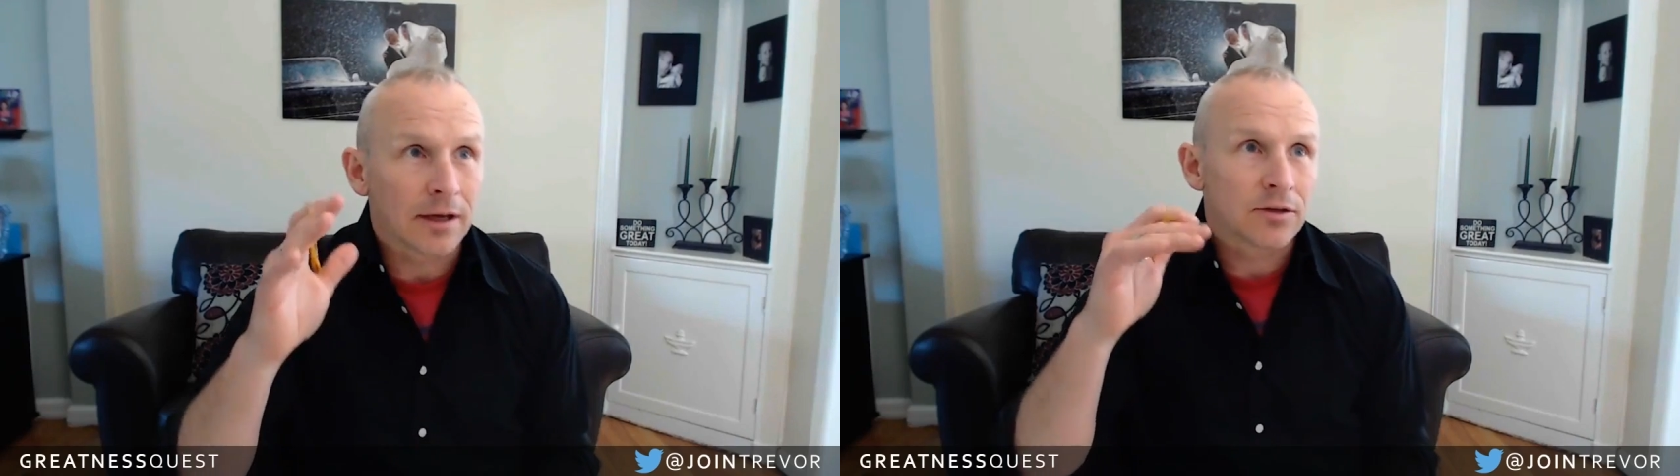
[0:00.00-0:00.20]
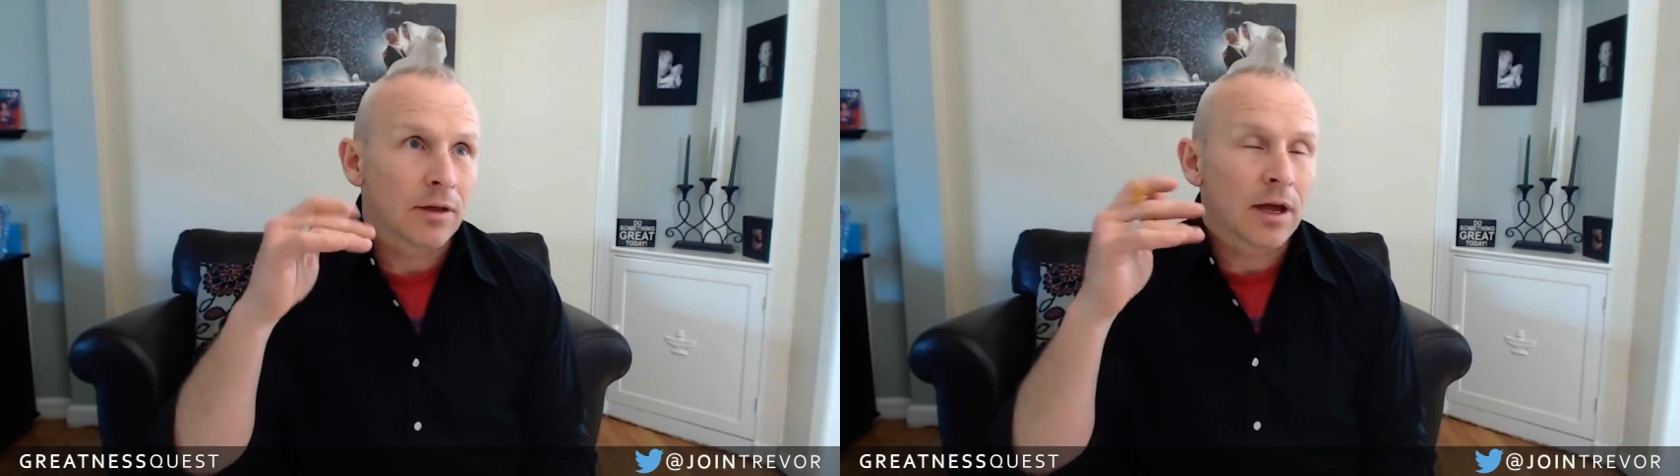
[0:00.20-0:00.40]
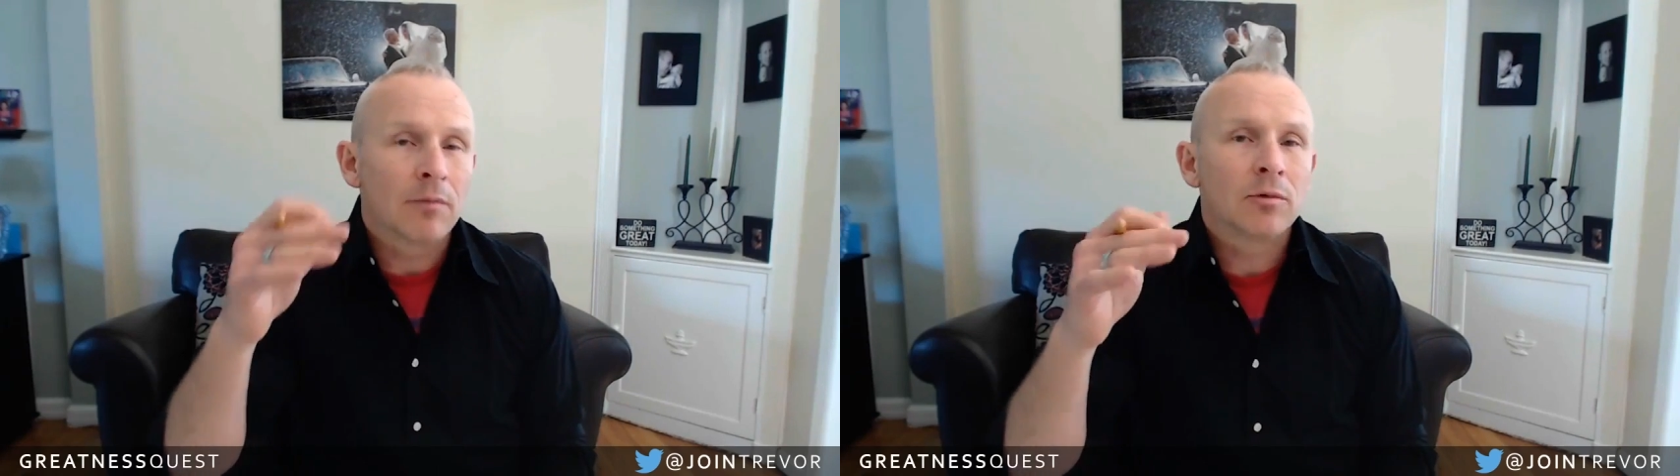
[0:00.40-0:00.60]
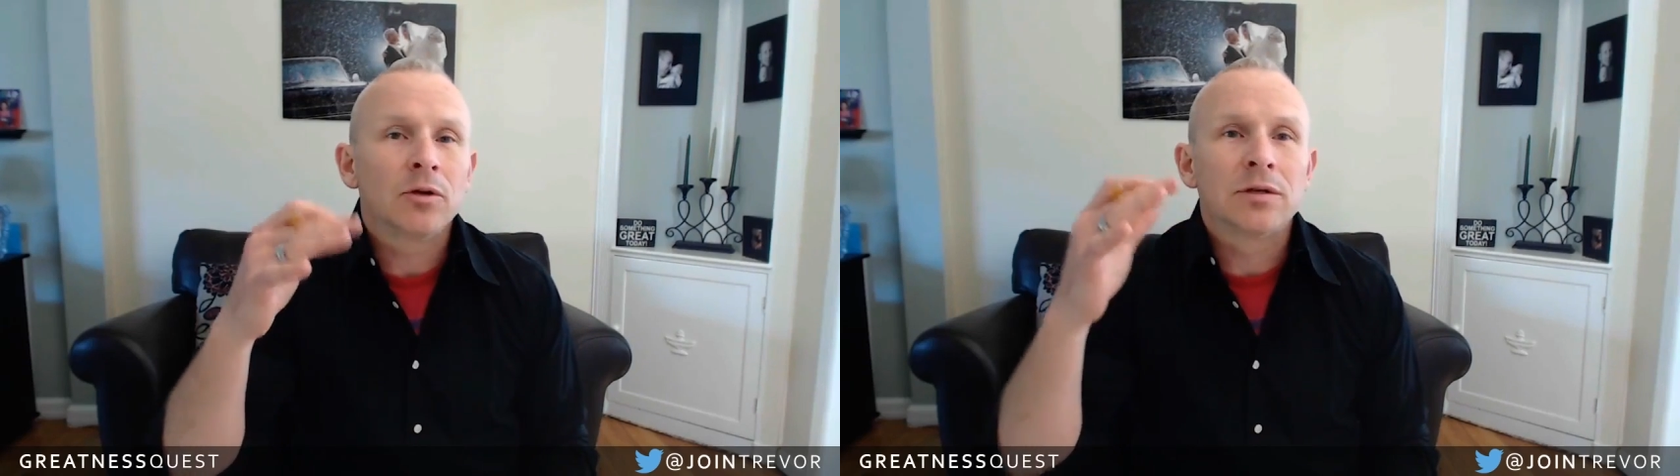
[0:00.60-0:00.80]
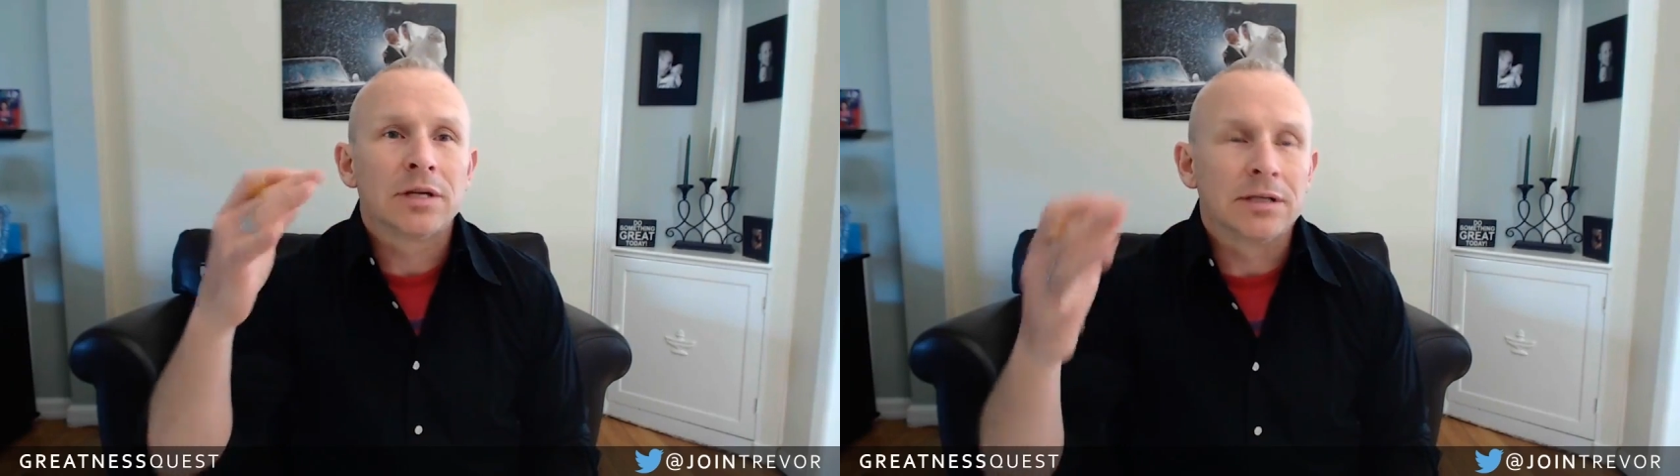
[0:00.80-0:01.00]
like, so they come to
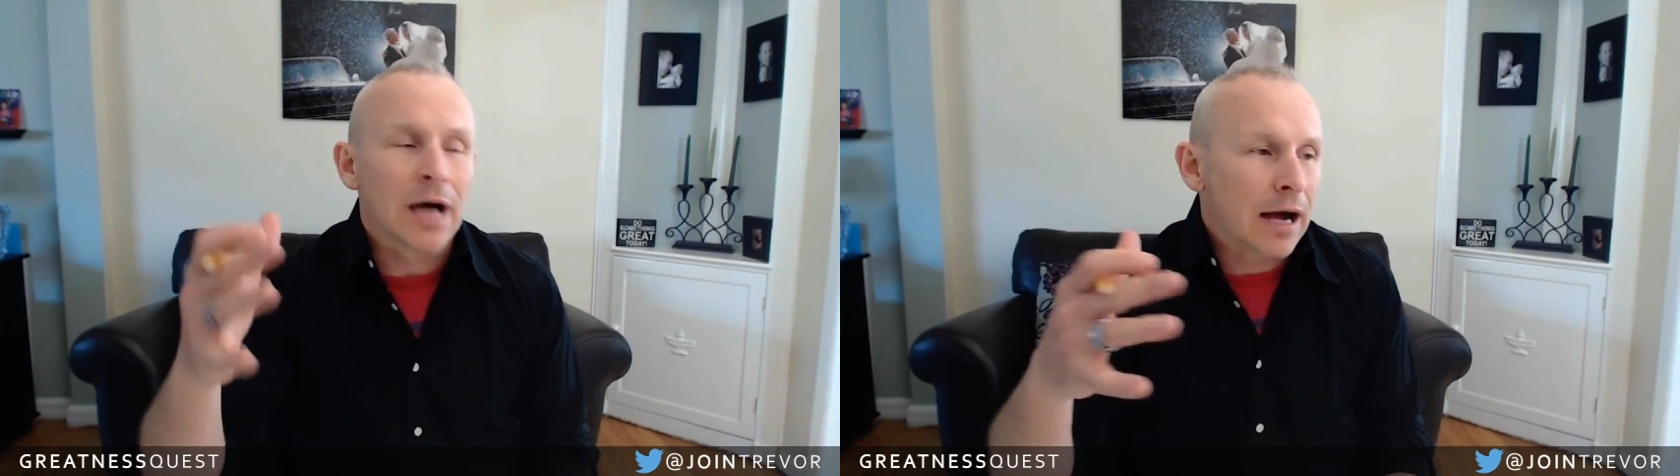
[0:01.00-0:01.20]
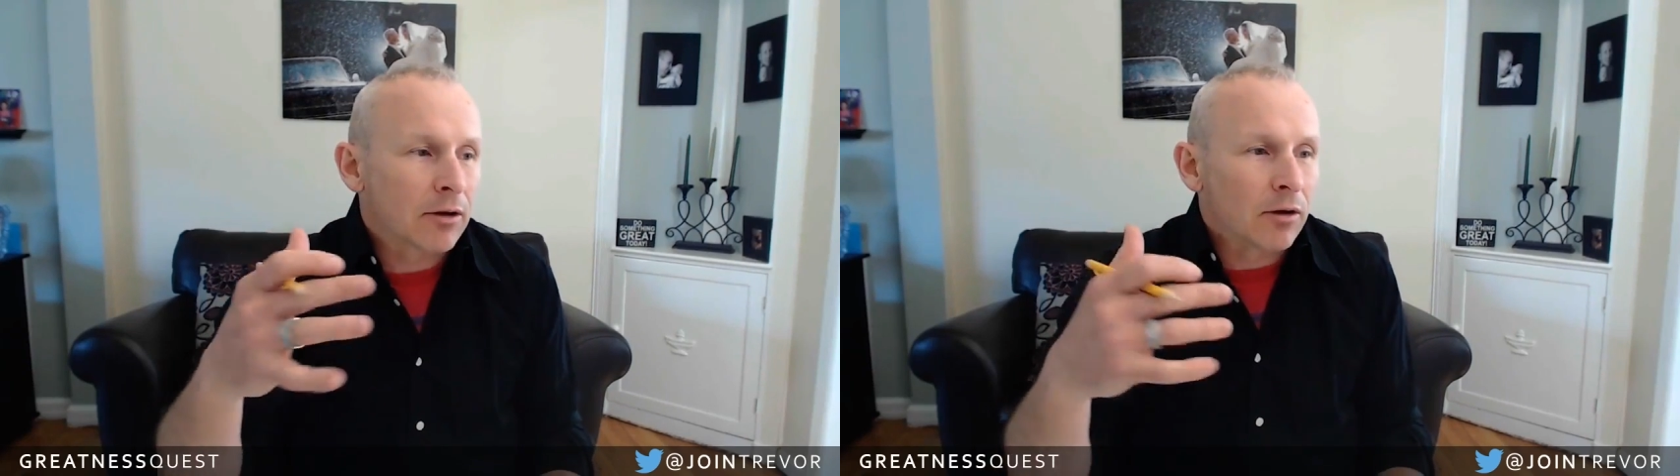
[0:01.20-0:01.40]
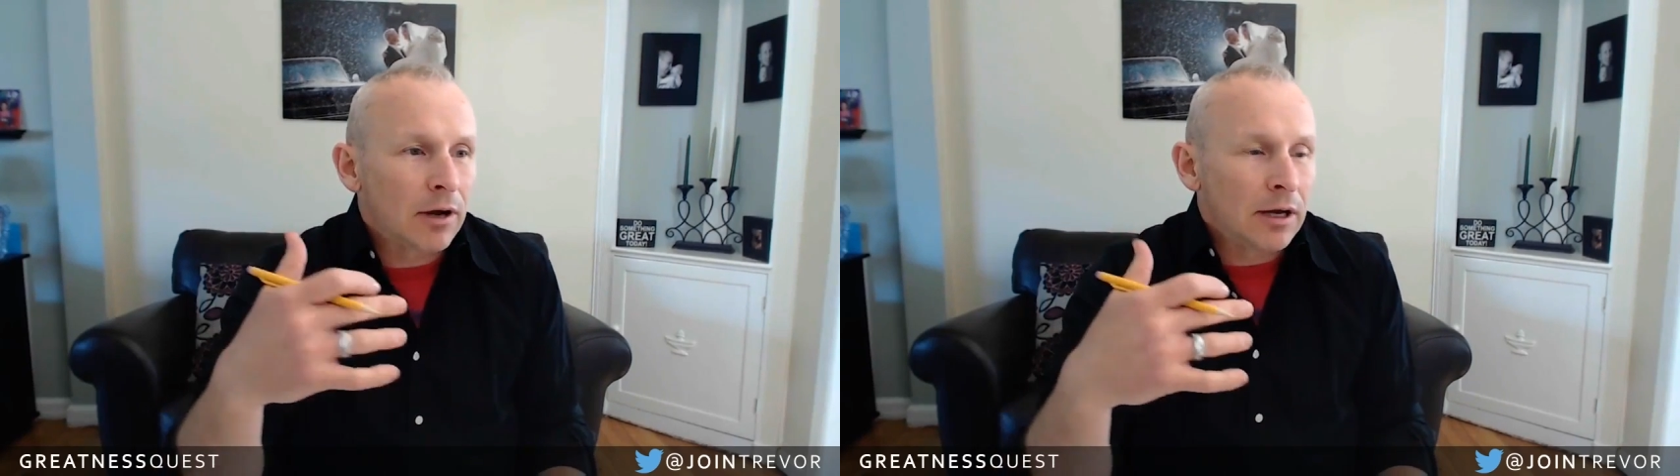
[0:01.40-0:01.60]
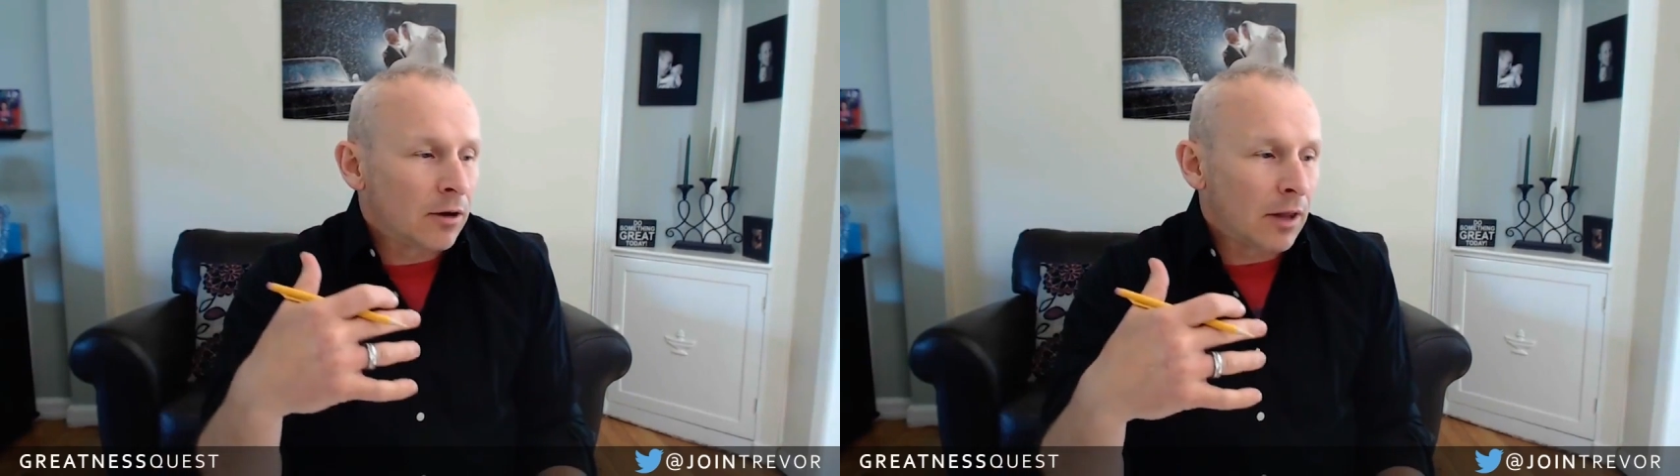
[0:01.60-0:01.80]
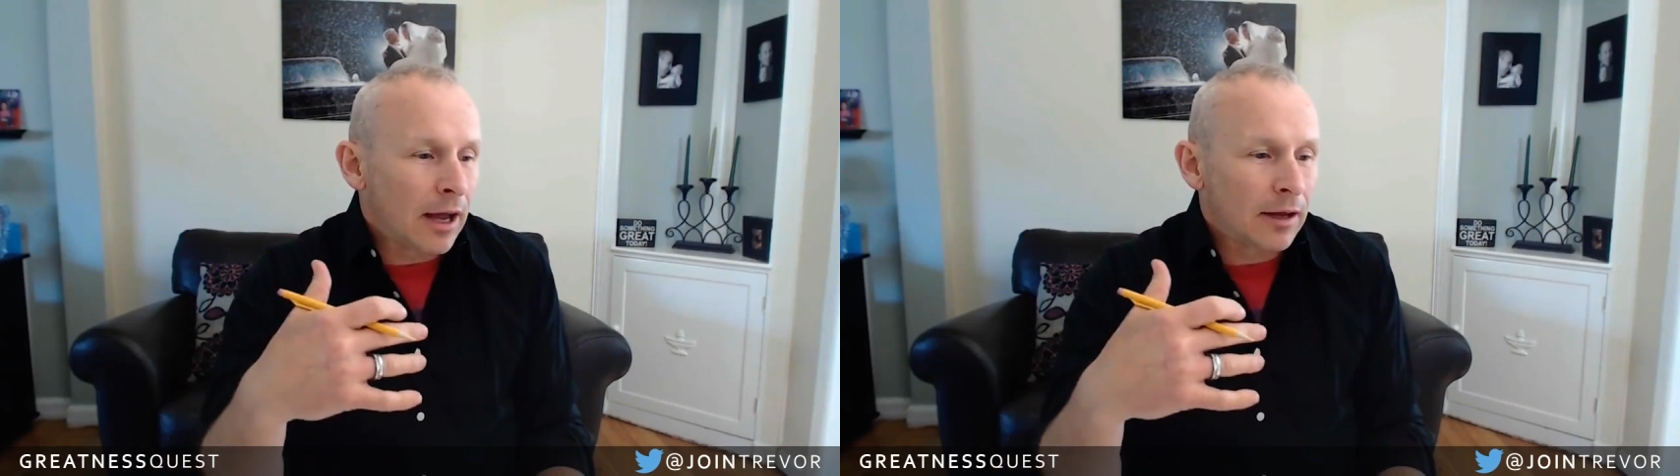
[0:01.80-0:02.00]
you as a doctor, and
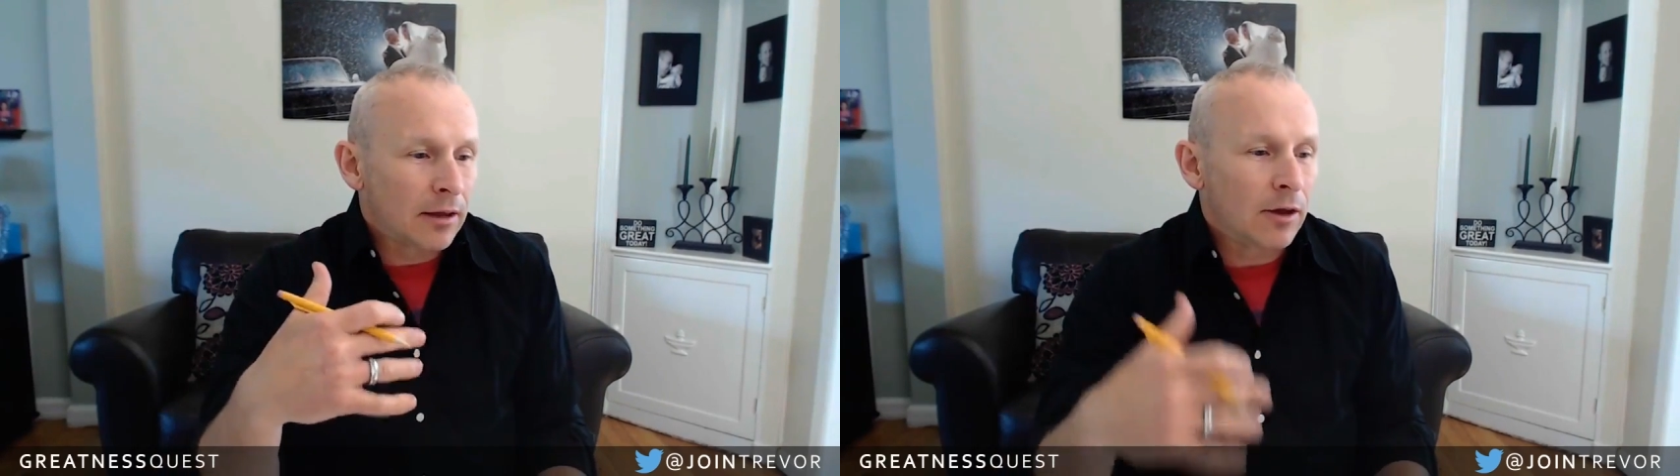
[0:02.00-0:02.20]
you're like,